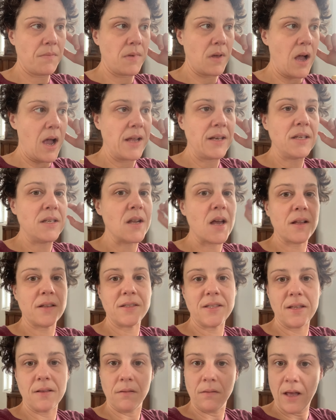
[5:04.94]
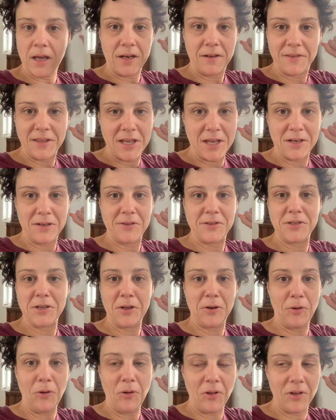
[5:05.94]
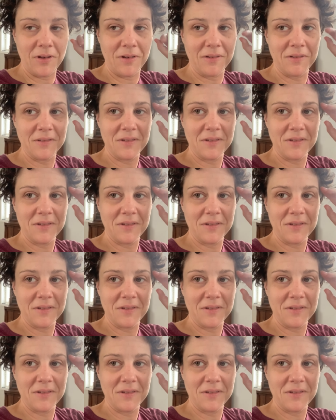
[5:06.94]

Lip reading: I did not see the light at the end of the tunnel.